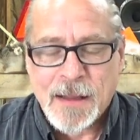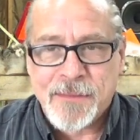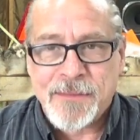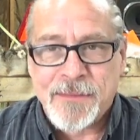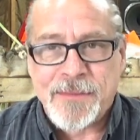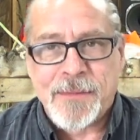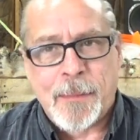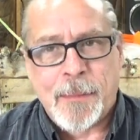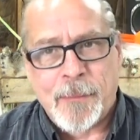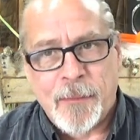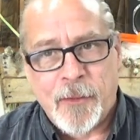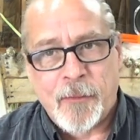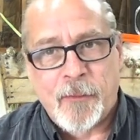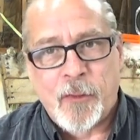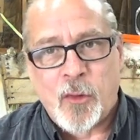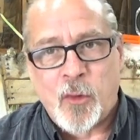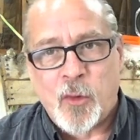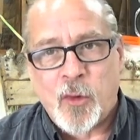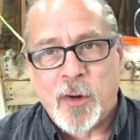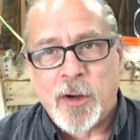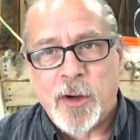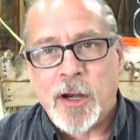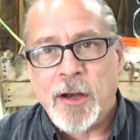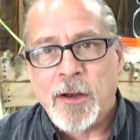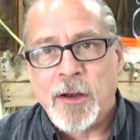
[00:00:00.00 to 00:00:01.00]
Some of
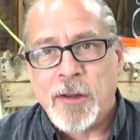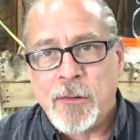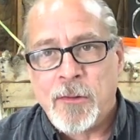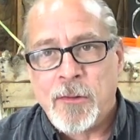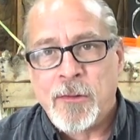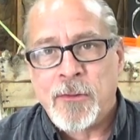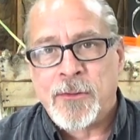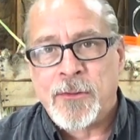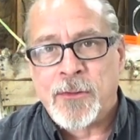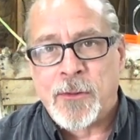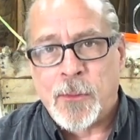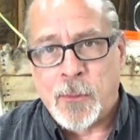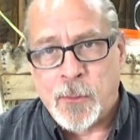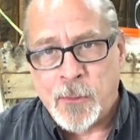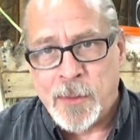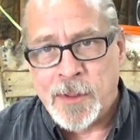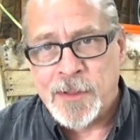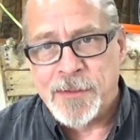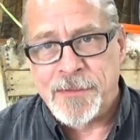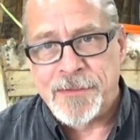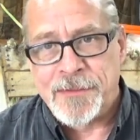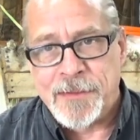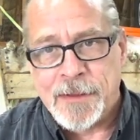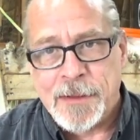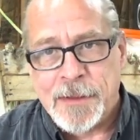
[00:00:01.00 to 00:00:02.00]
it we're going to use to
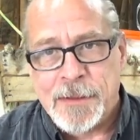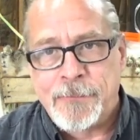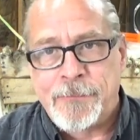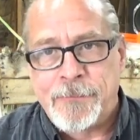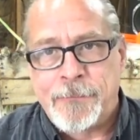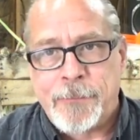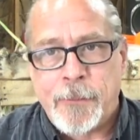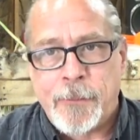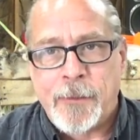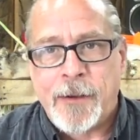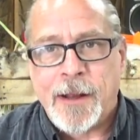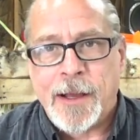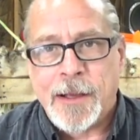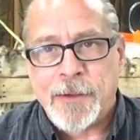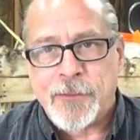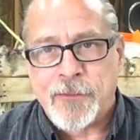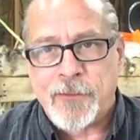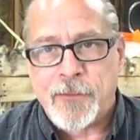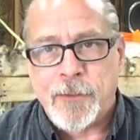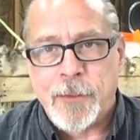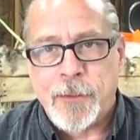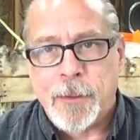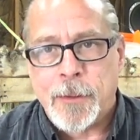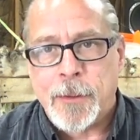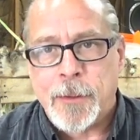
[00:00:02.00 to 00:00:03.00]
reseed for
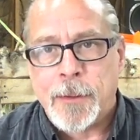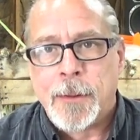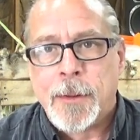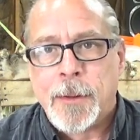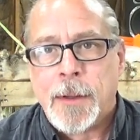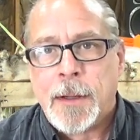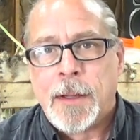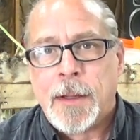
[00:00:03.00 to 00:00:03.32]
next year.